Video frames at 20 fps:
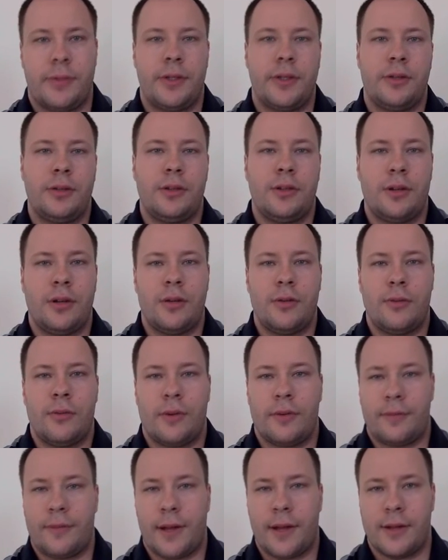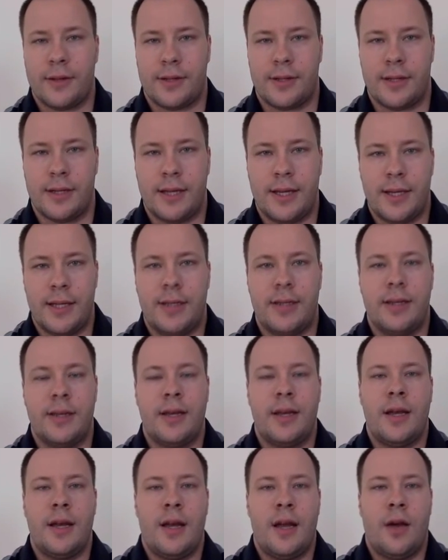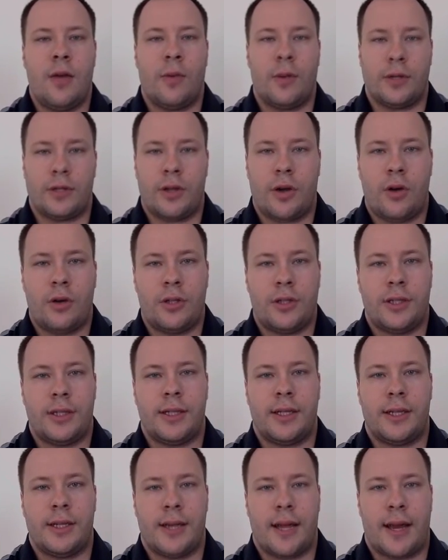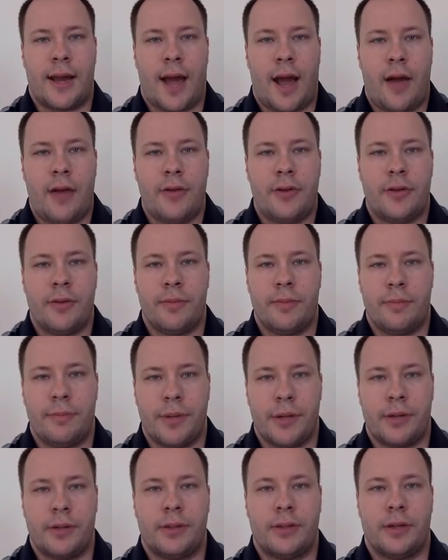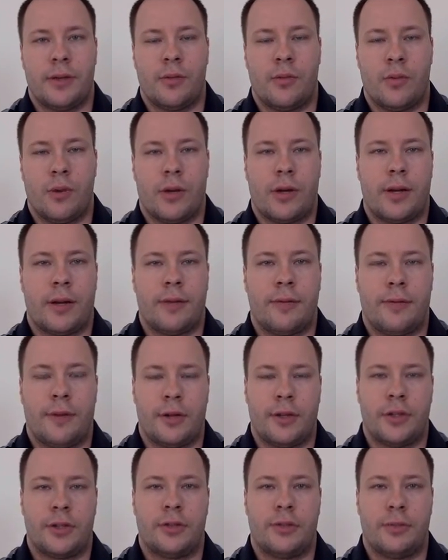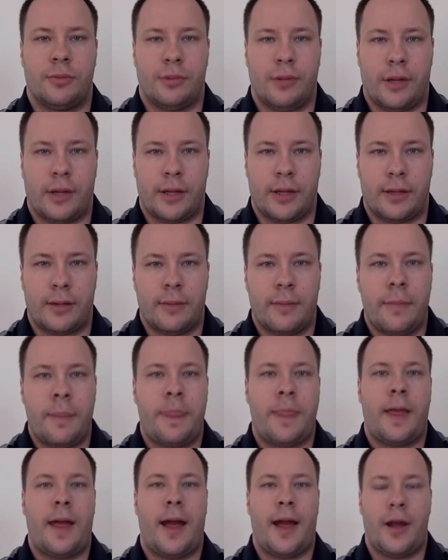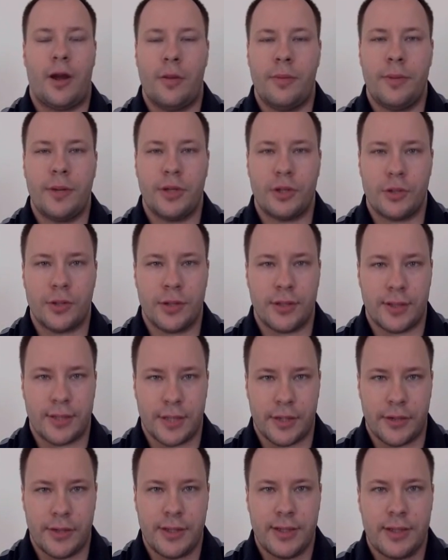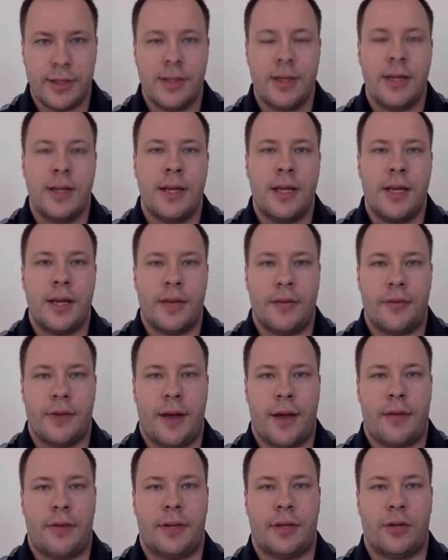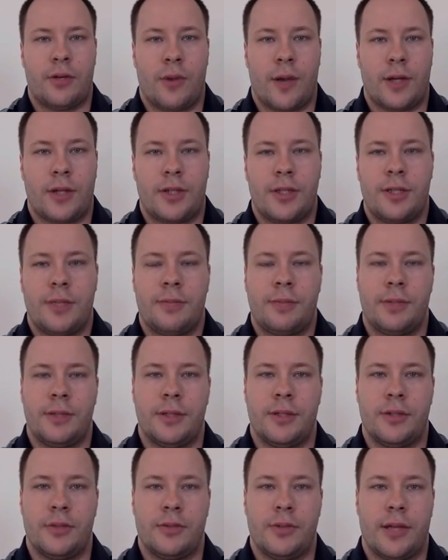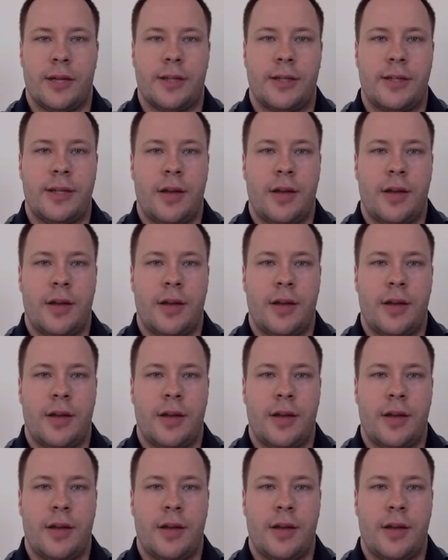You'll learn what files you need, what code you need, and how you can build a working functional plugin. I hope you enjoyed the series. If you have any questions, please do let us